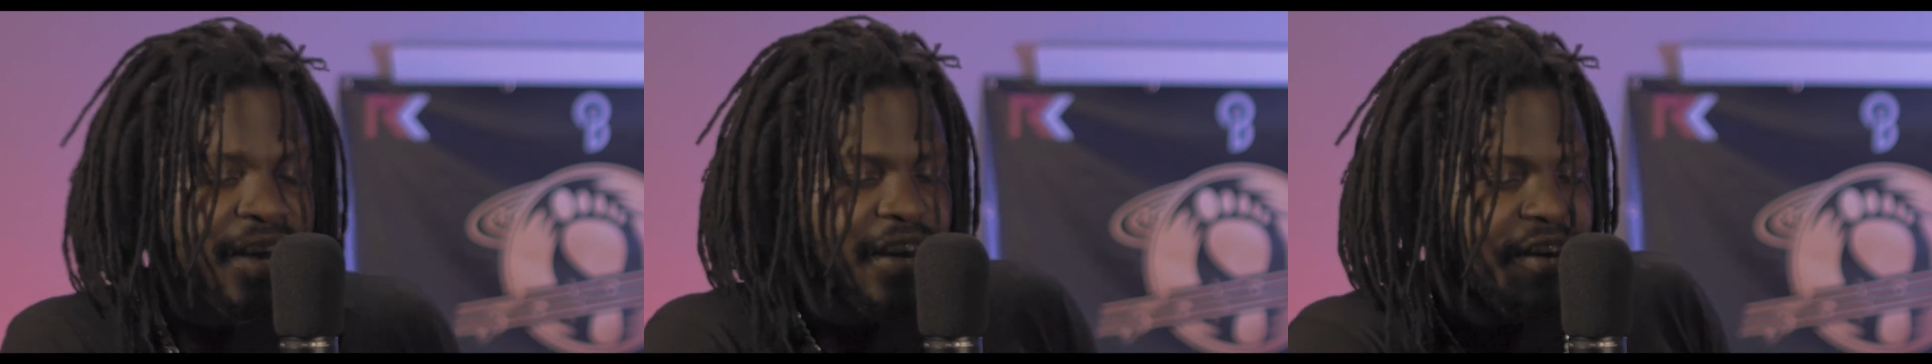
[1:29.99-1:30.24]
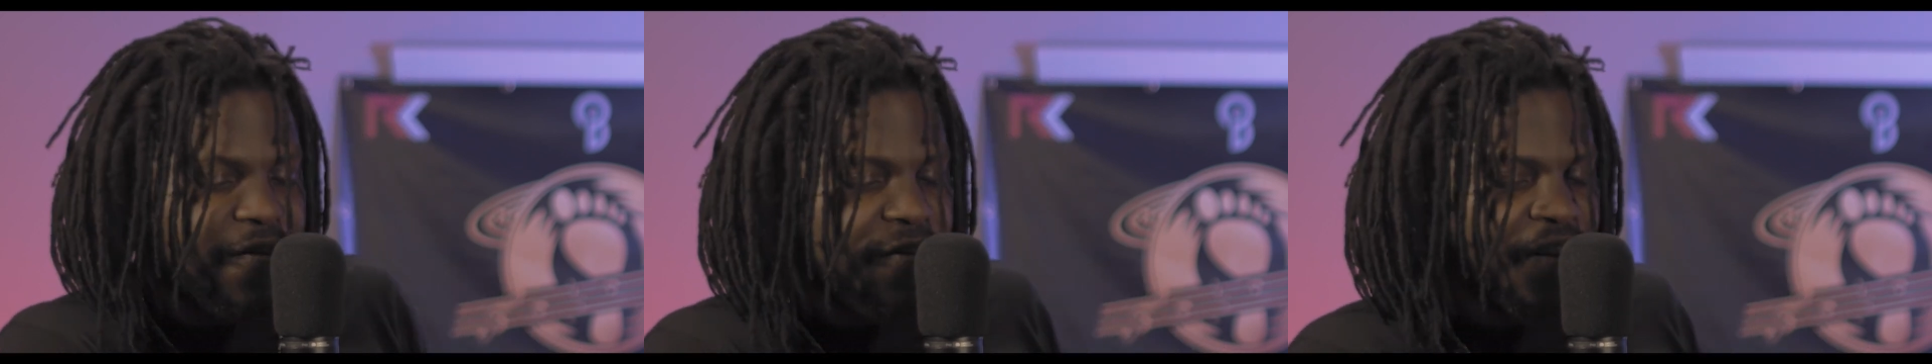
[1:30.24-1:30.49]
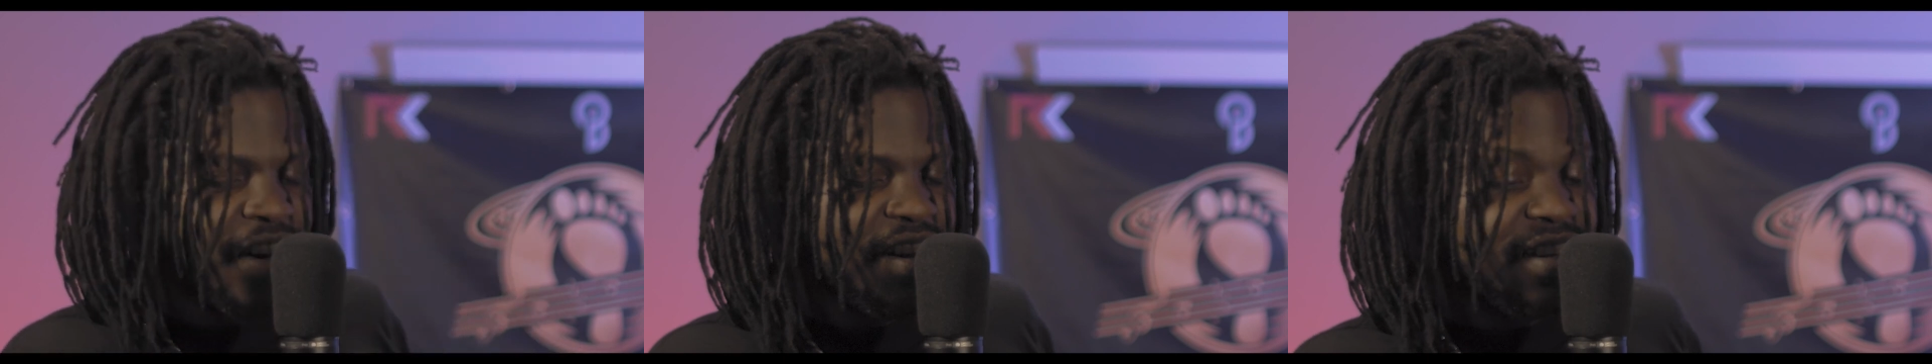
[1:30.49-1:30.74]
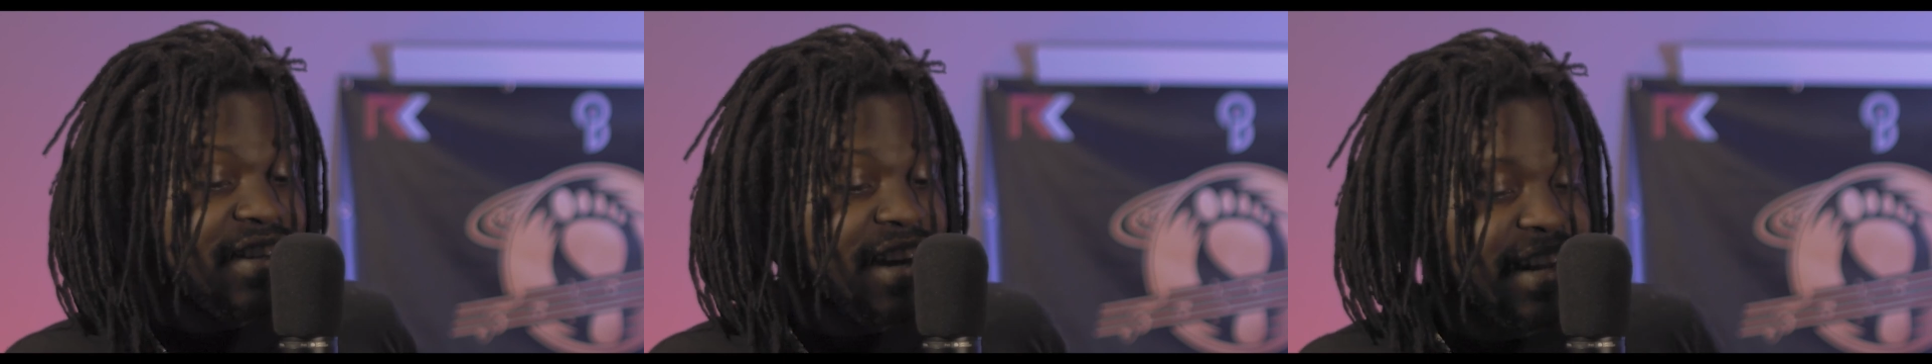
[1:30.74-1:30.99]
If on
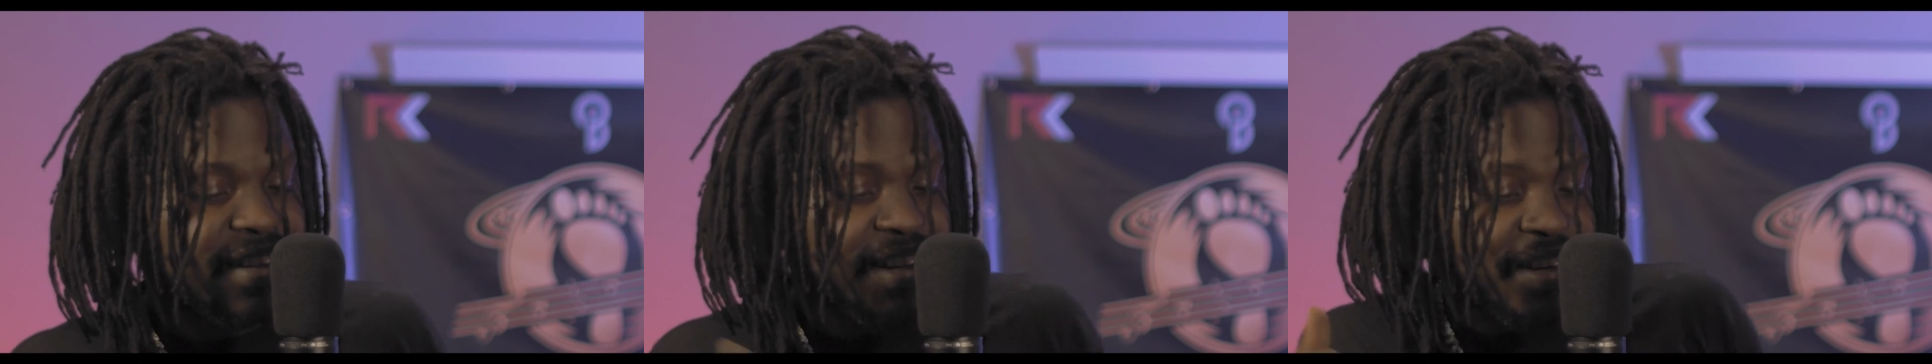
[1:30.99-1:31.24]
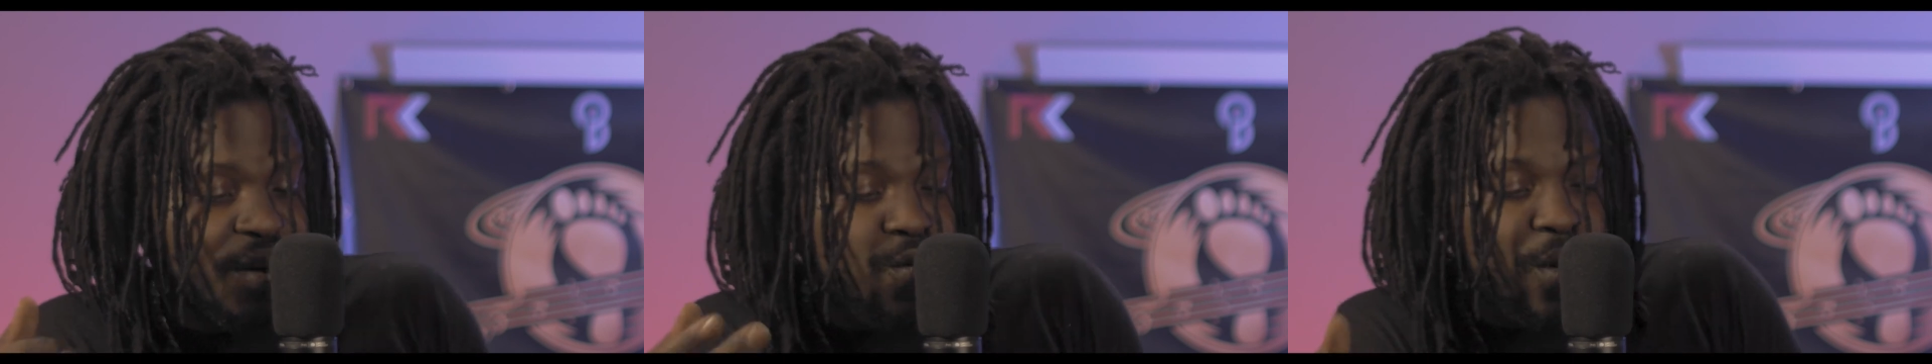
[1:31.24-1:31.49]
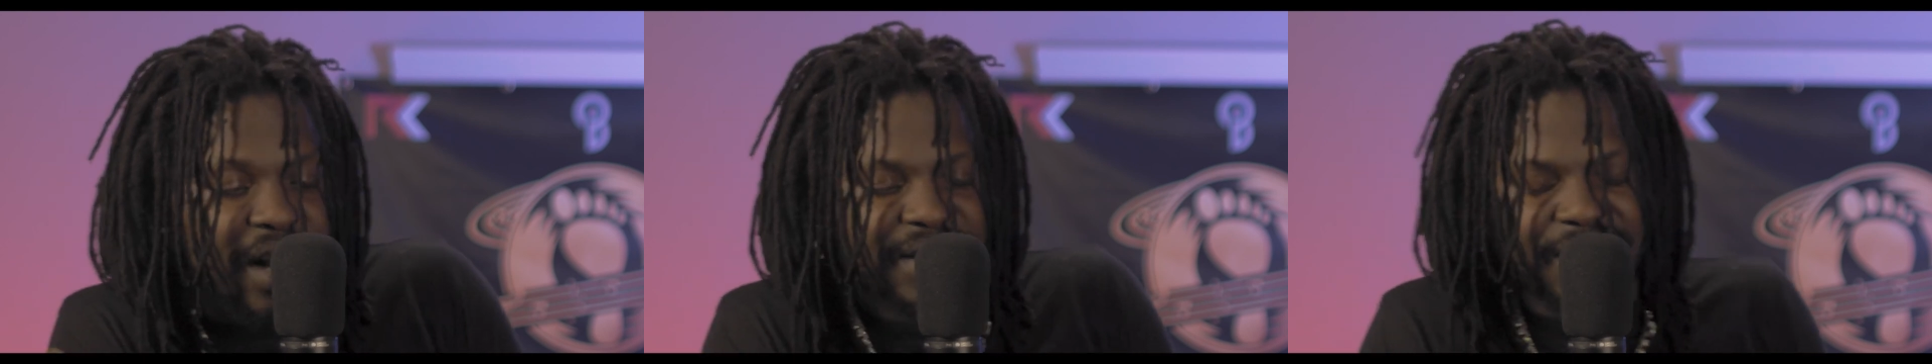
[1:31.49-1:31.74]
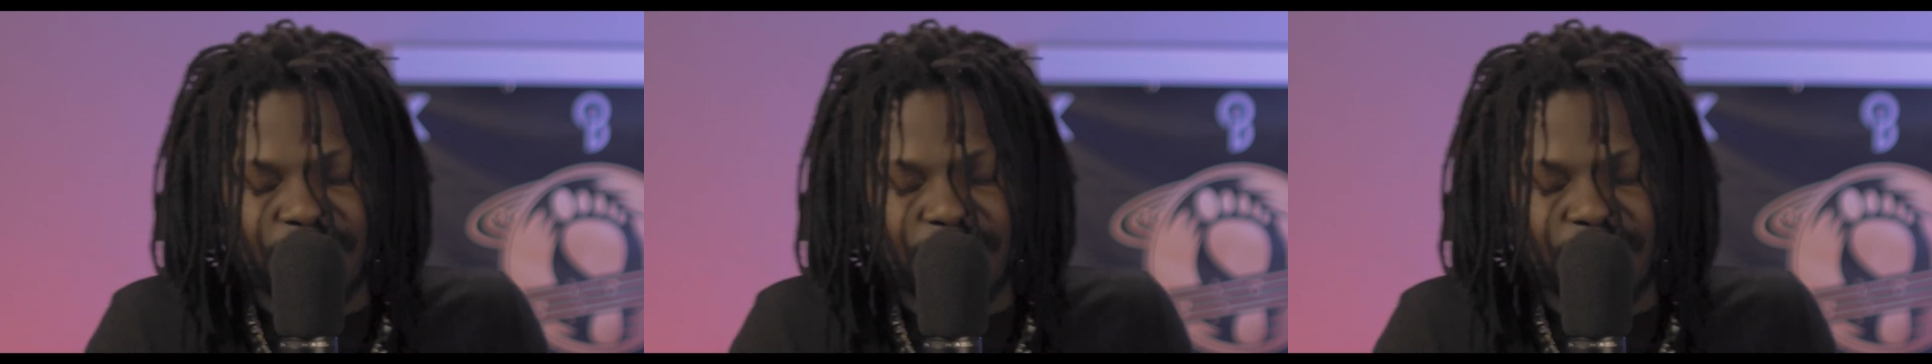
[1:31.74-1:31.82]
a dot, then I was